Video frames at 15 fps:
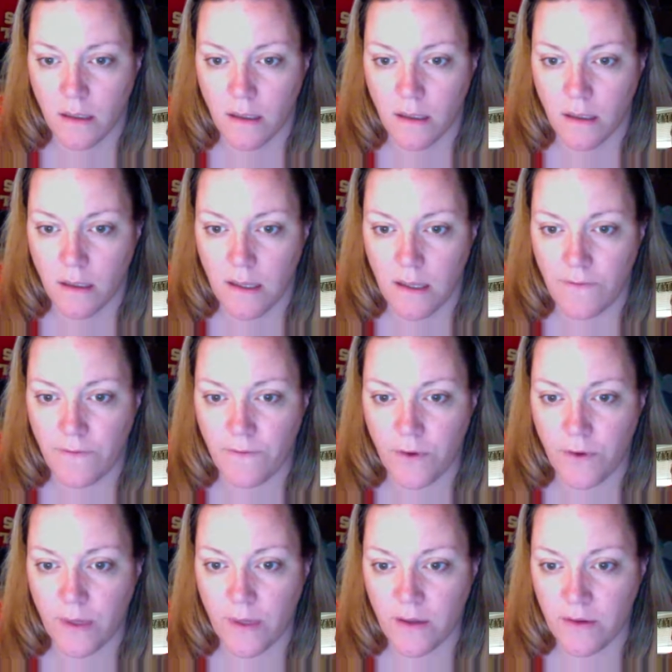if you
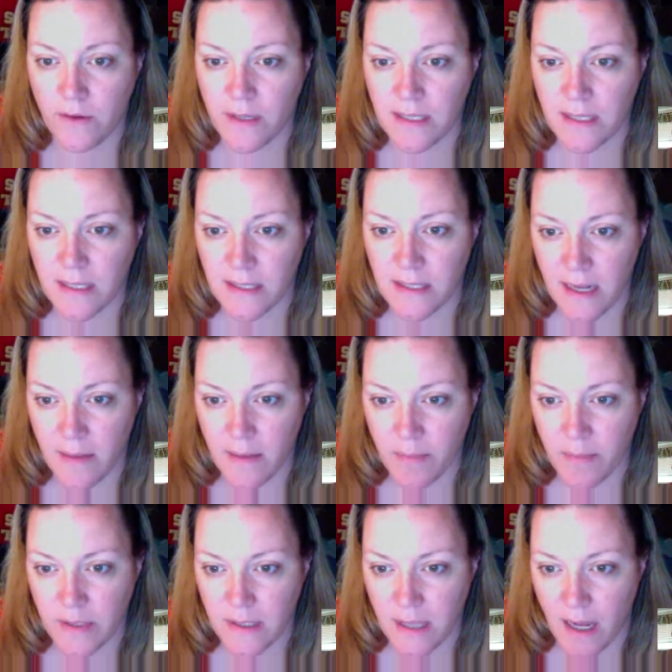increase the sample
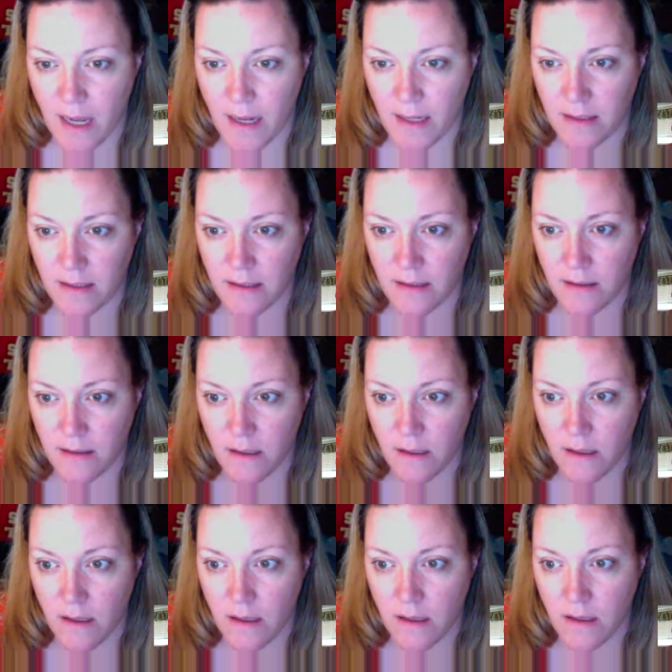size,
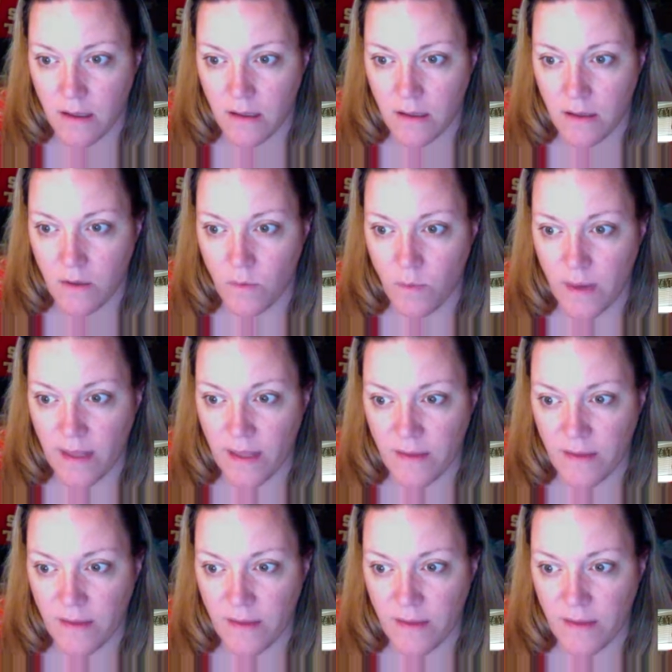the width of the